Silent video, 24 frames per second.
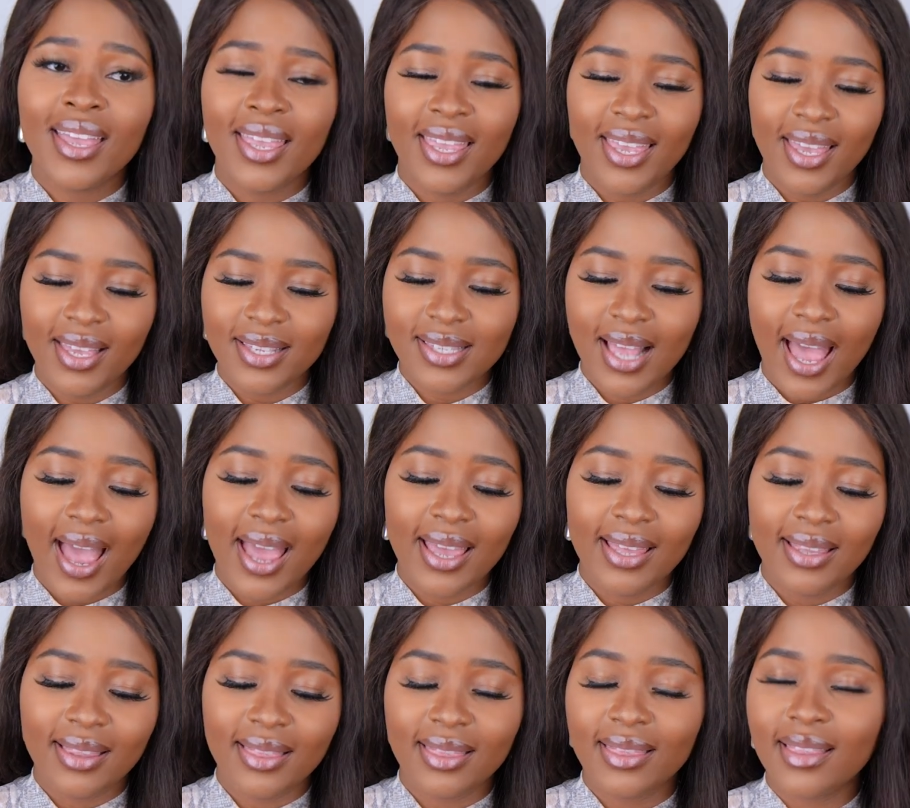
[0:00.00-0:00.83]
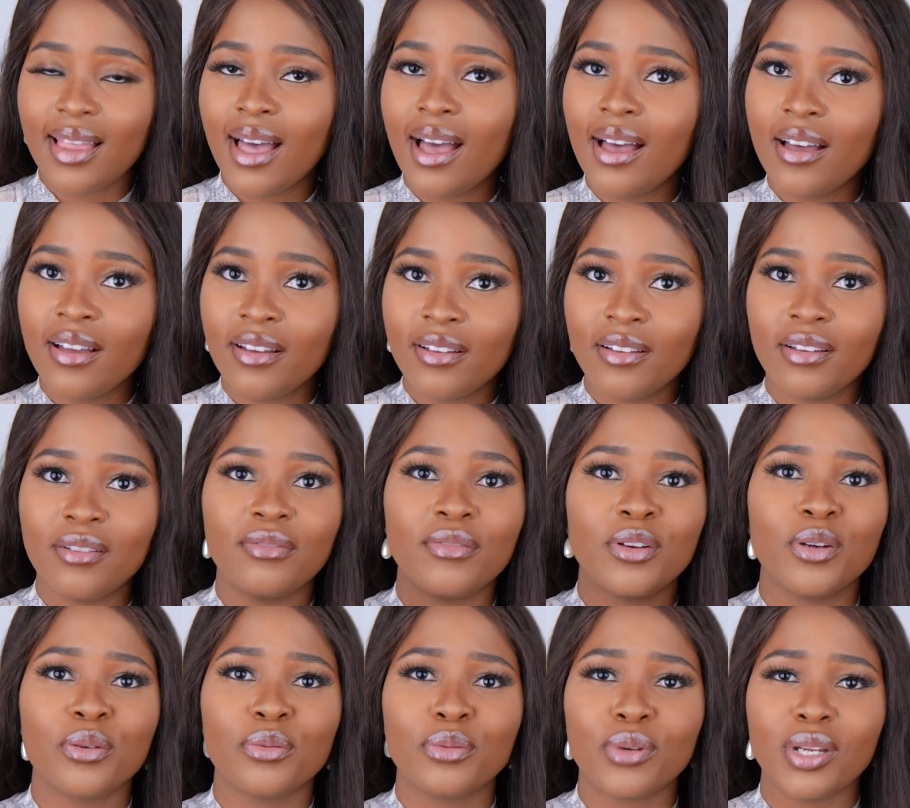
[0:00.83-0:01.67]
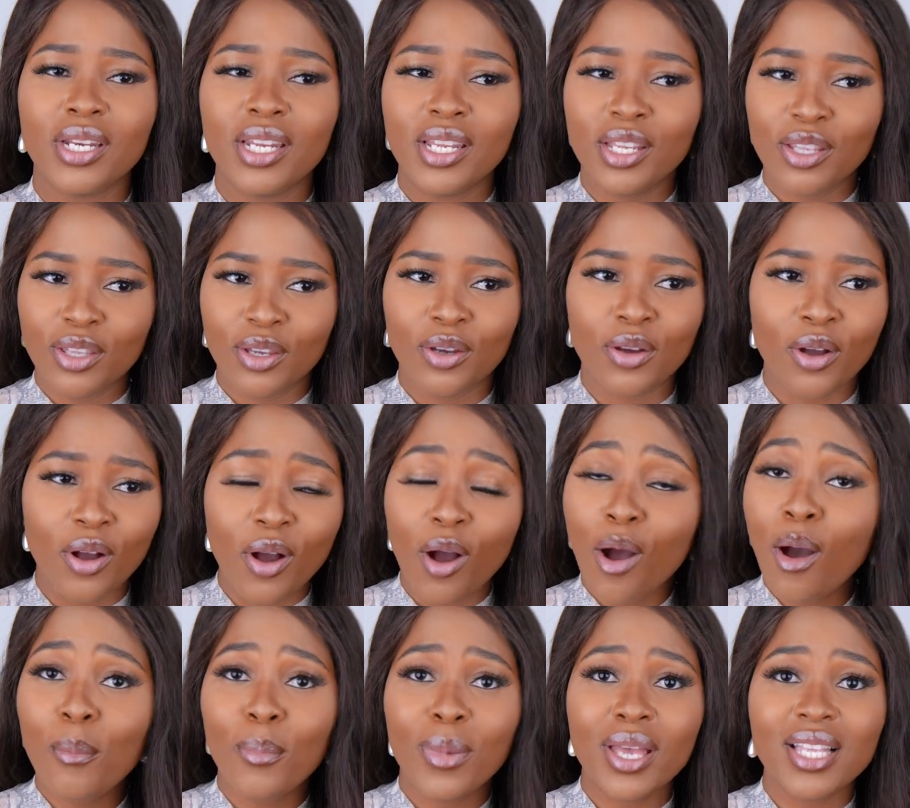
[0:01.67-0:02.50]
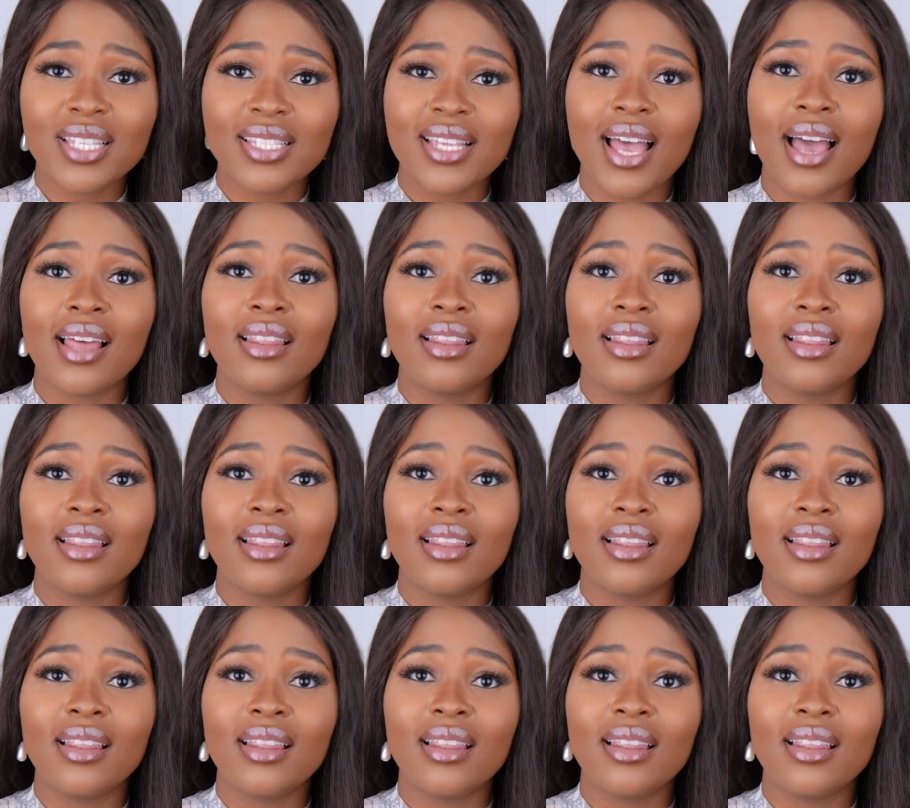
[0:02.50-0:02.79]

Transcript: Yes, I love reading your comments.